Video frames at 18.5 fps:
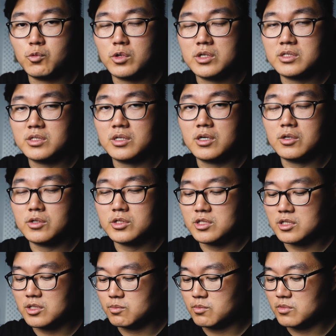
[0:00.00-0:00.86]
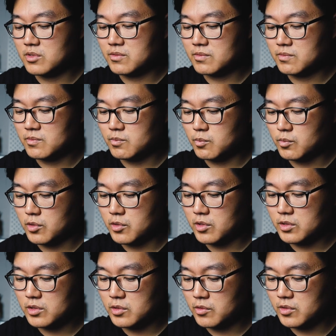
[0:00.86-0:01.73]
was also moved
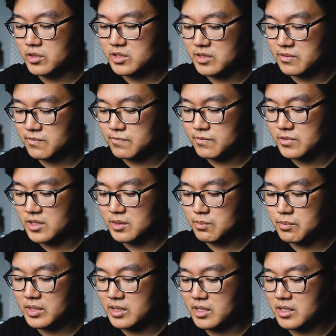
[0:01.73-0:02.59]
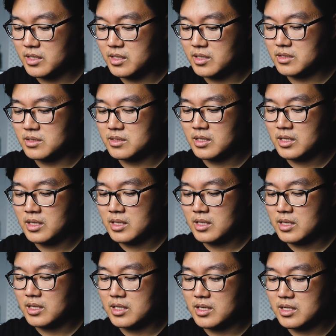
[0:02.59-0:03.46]
more towards the front, because
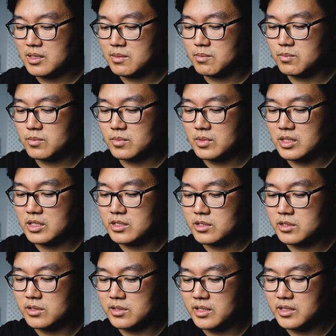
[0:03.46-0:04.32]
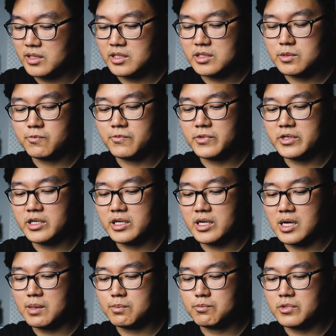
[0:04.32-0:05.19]
it's still in this
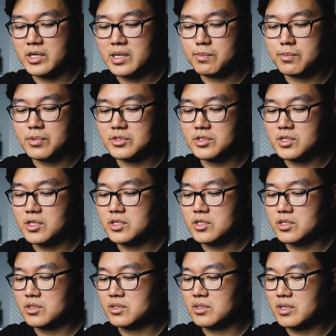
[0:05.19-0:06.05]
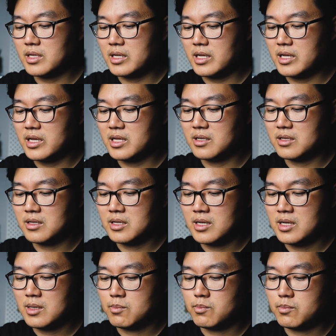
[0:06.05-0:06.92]
very upright position and
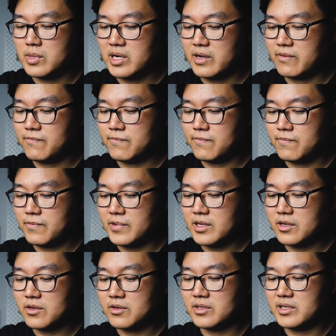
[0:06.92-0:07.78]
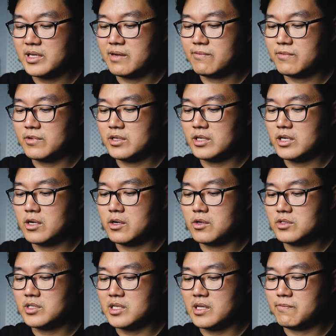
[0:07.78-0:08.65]
my finger never
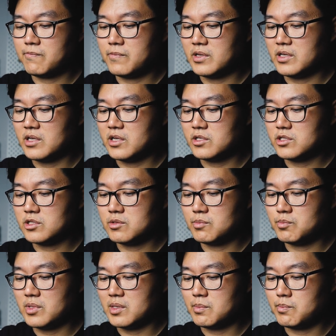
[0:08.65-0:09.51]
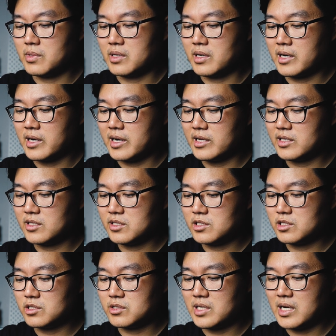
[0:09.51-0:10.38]
knows if it needs to be behind
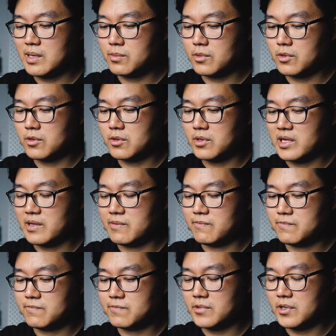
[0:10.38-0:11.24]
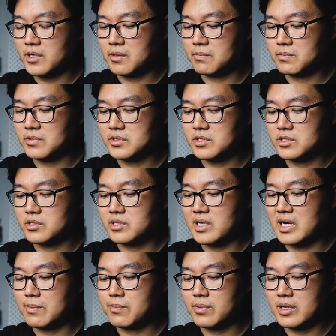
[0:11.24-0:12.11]
the strap or in front of the
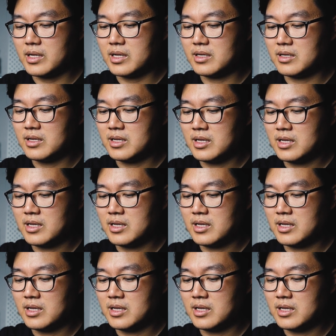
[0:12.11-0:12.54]
strap, and